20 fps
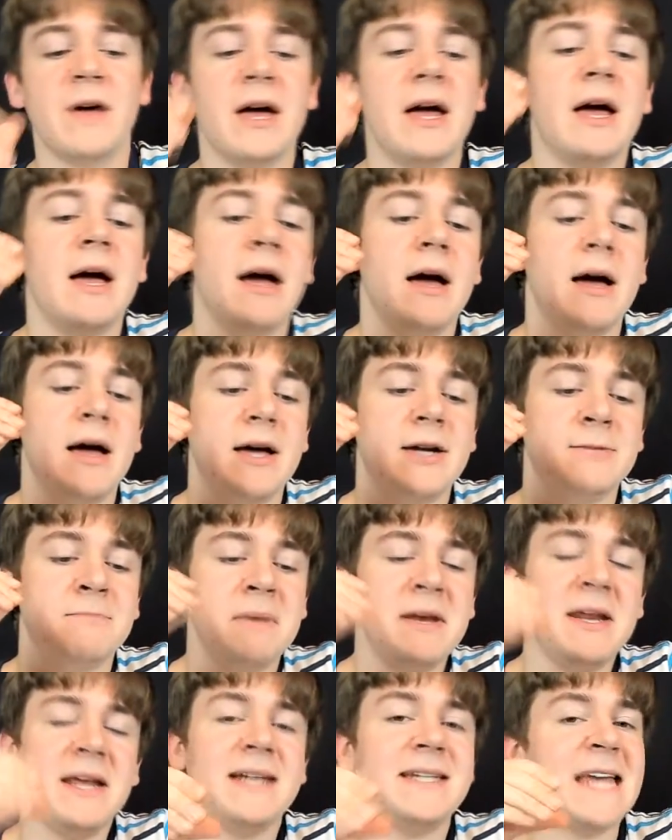as many
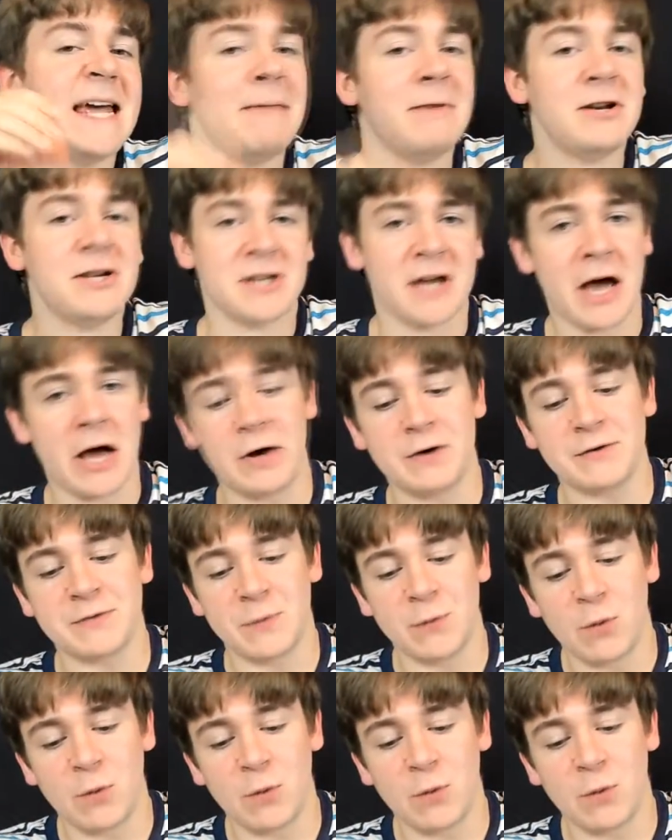damage counters from one of